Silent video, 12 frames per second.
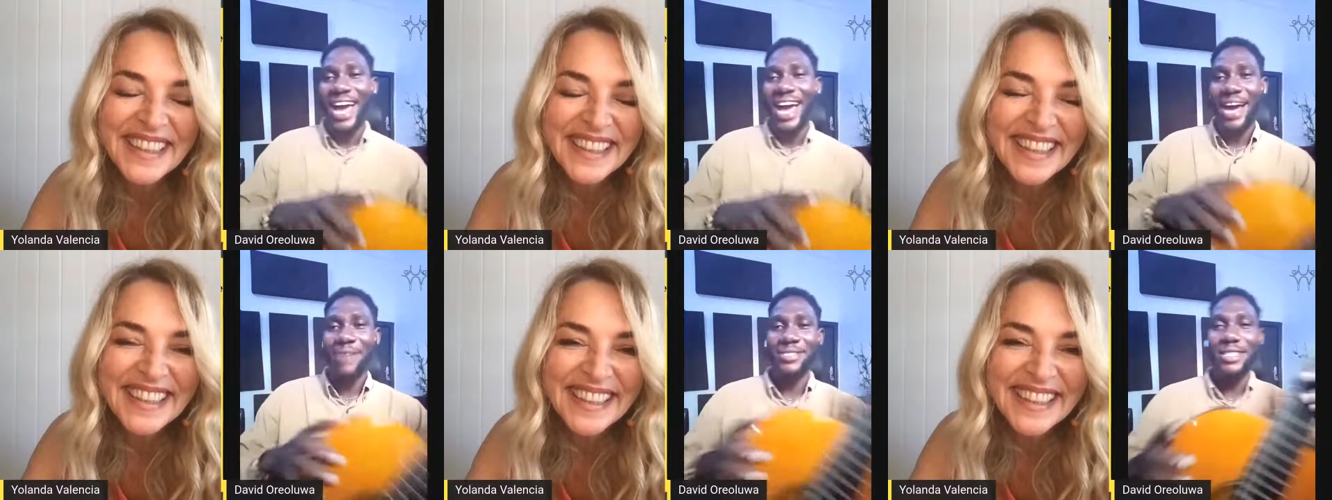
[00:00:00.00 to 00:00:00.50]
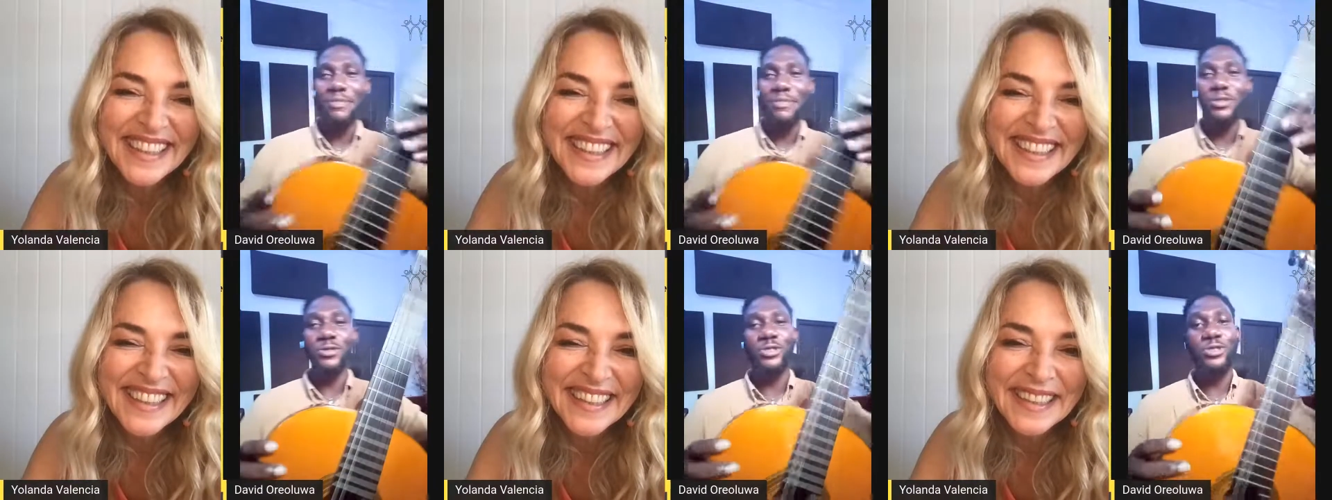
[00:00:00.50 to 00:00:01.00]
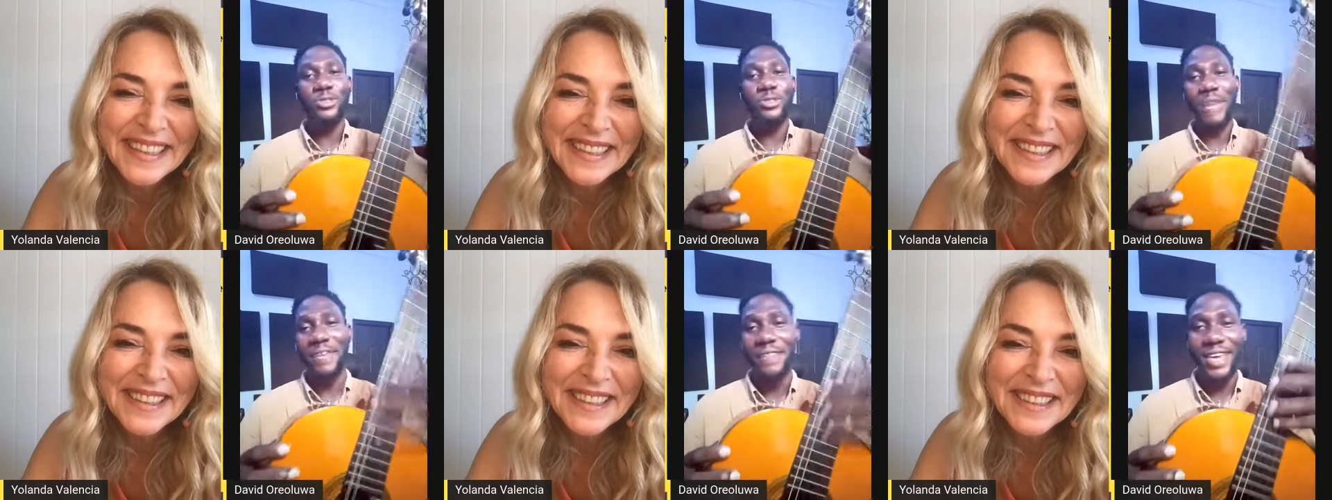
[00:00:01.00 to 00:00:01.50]
Speaker 1: I wasn't able to use
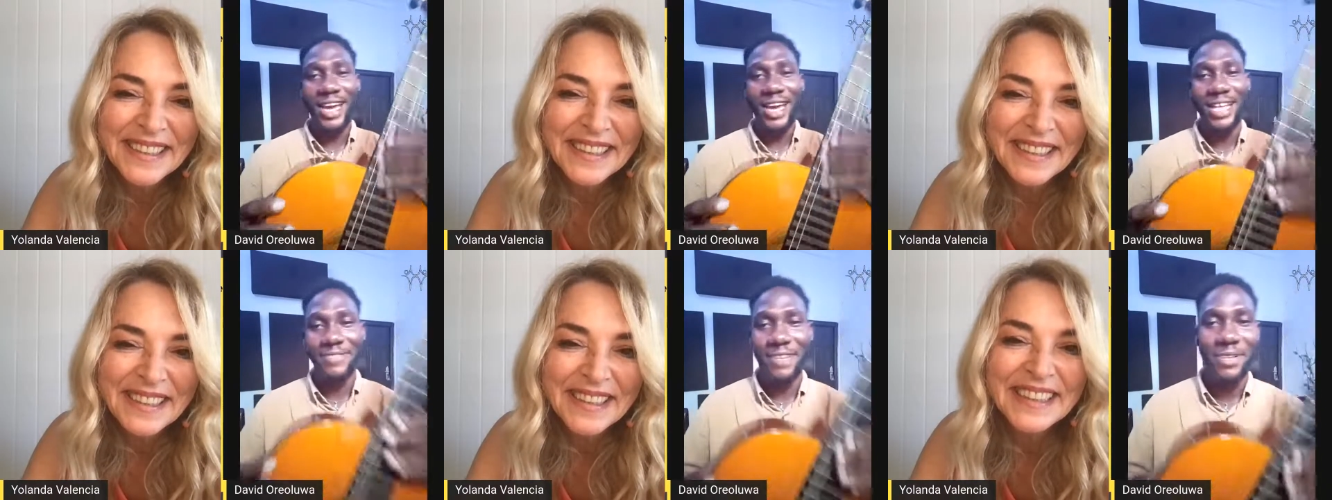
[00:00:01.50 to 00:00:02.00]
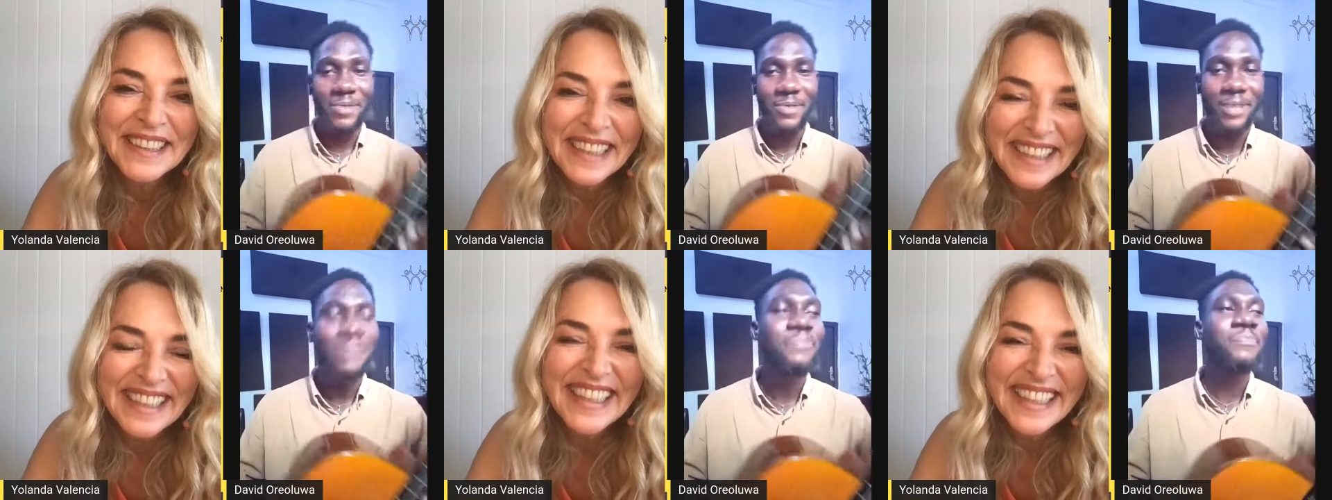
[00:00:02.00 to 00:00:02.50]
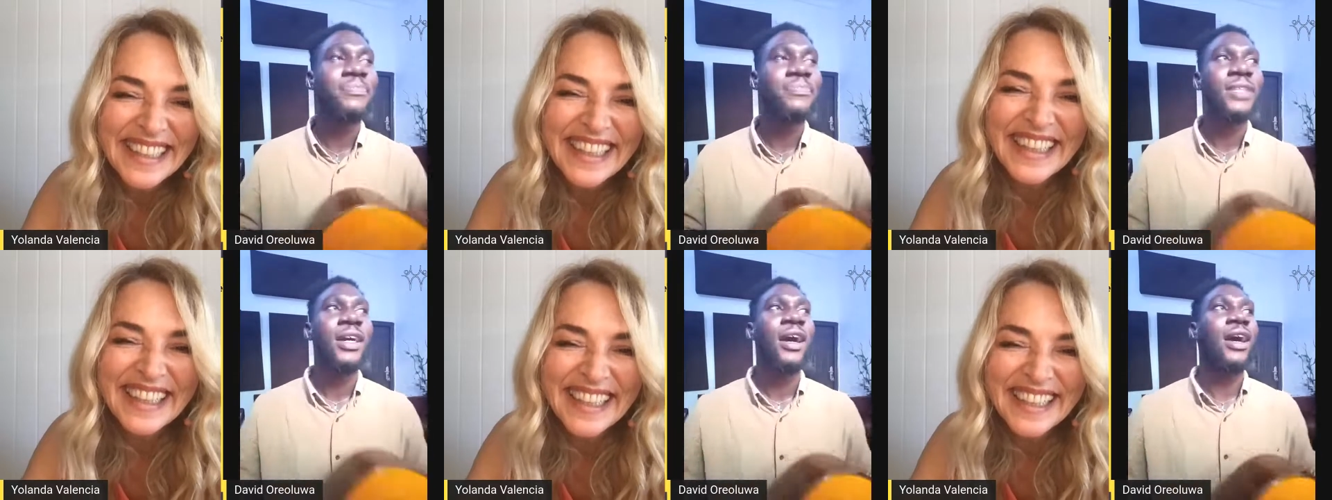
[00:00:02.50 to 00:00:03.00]
my fingers very well.
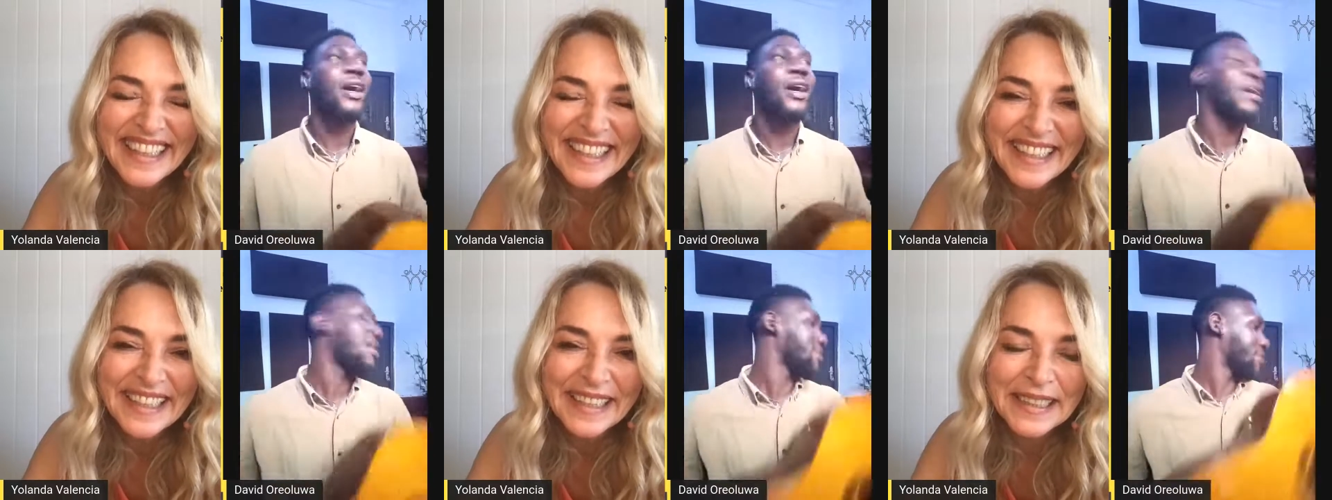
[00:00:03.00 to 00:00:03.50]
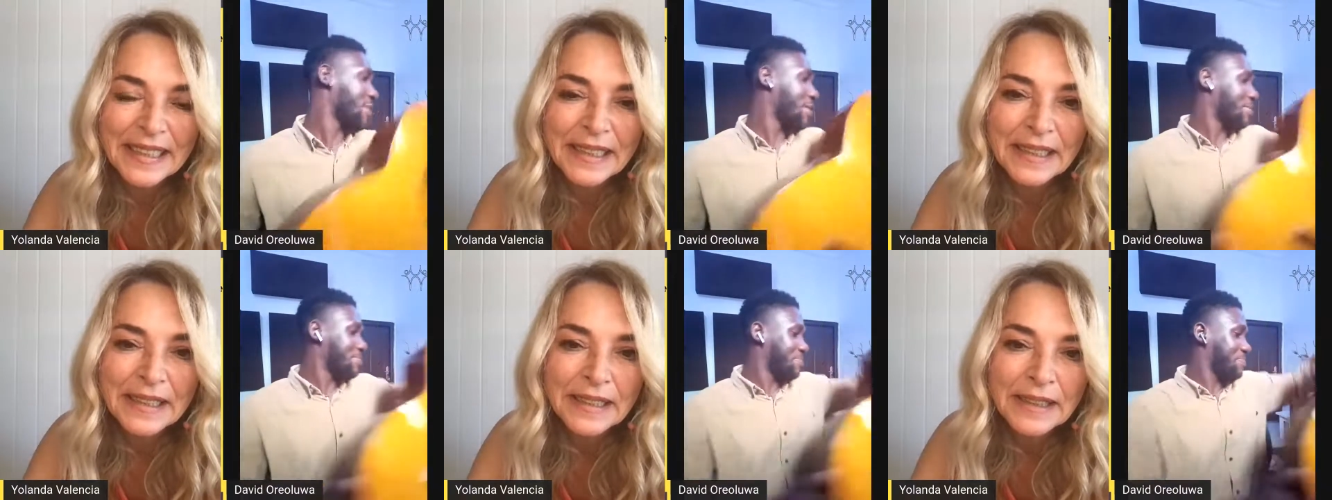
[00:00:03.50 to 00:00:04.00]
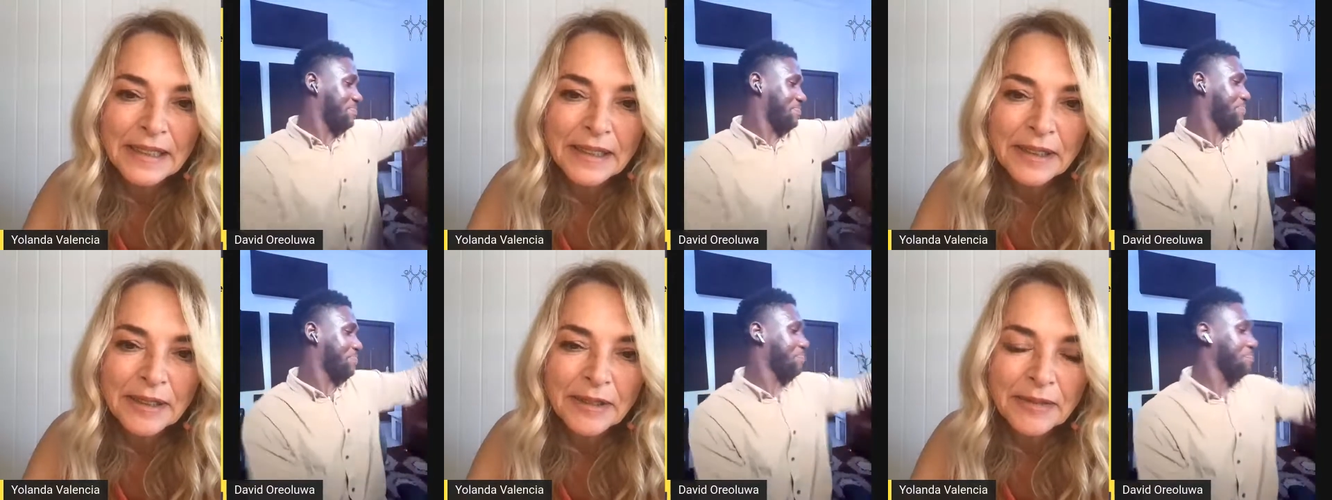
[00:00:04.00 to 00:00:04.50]
And,
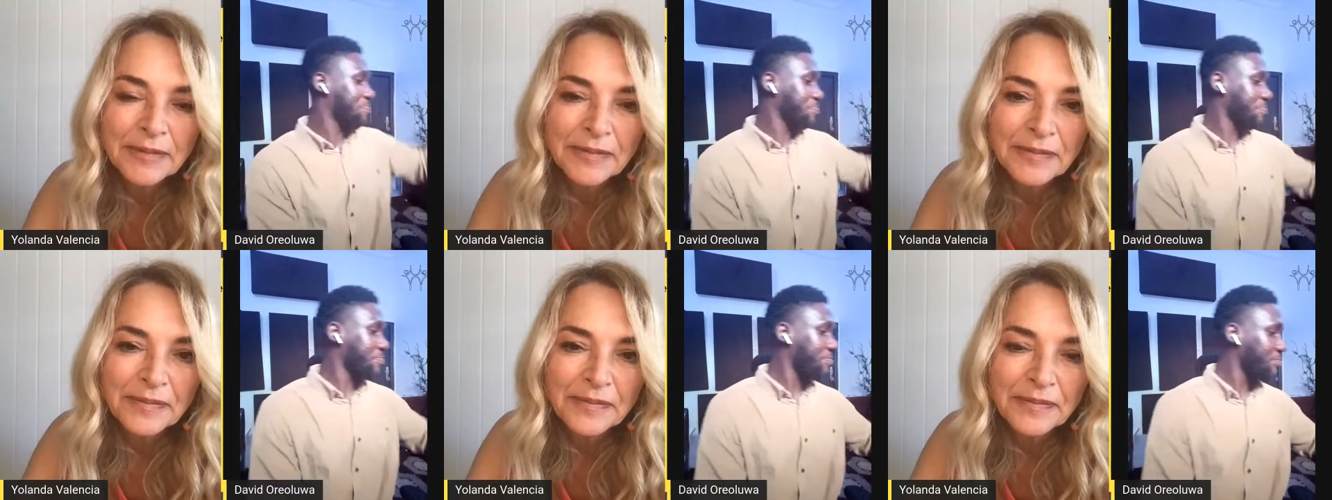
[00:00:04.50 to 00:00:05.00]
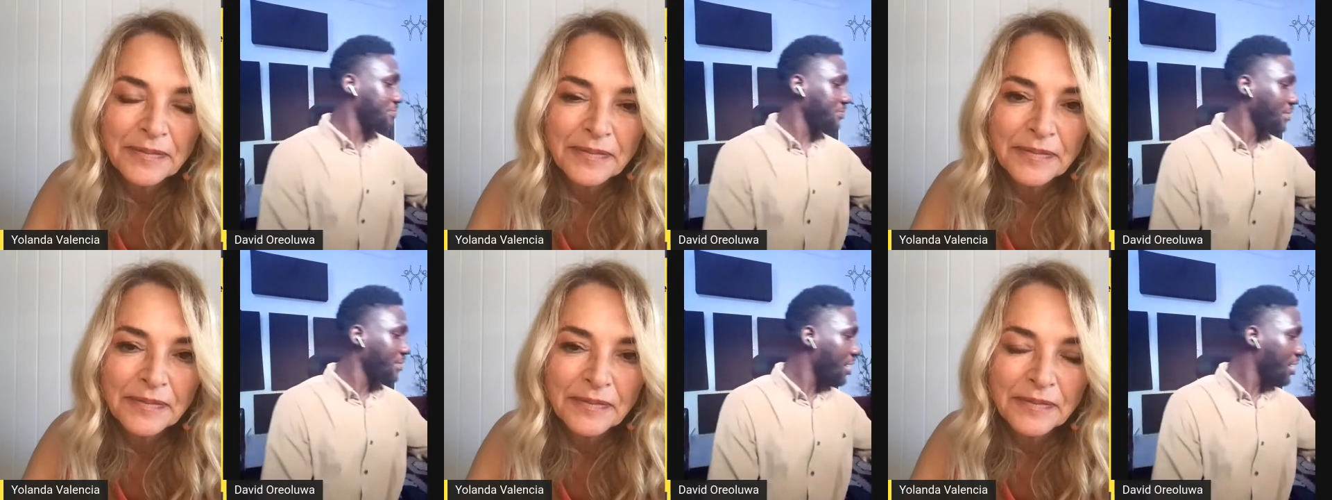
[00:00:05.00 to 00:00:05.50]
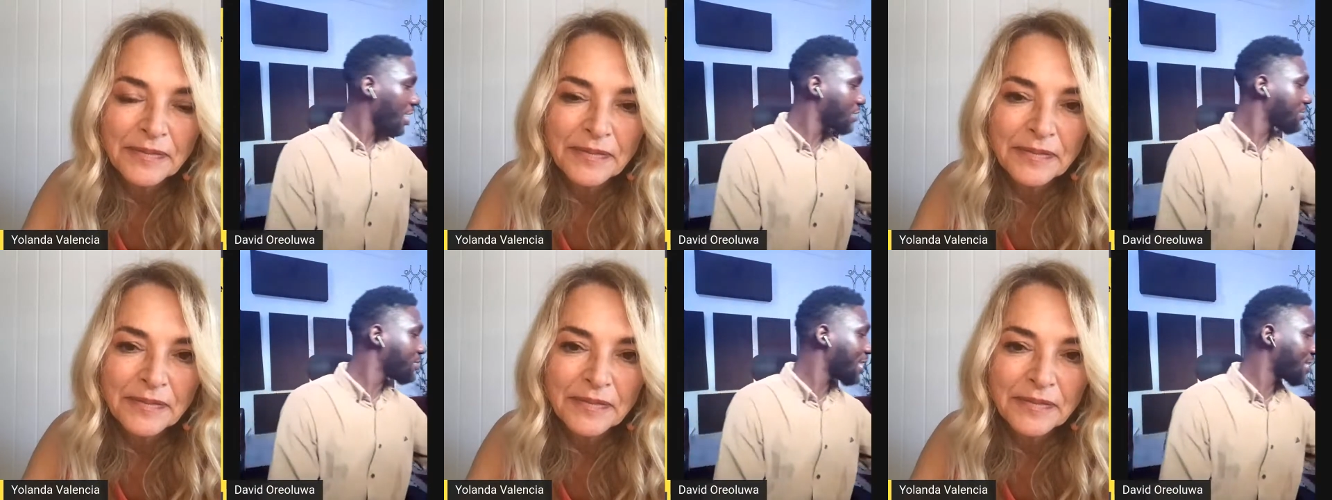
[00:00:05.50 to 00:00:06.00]
um, yeah,
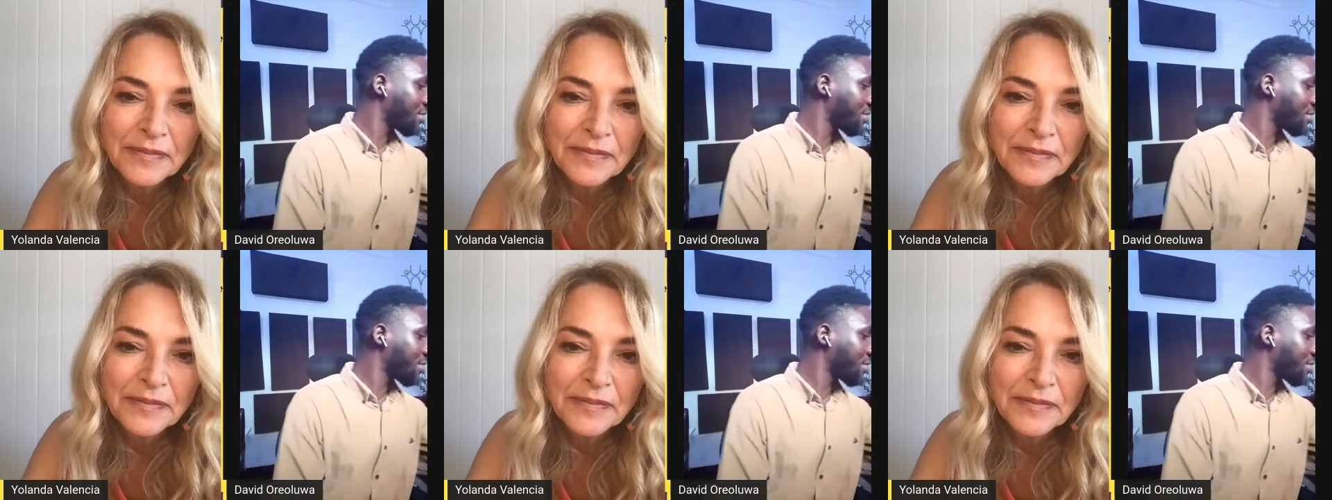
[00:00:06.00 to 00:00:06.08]
so that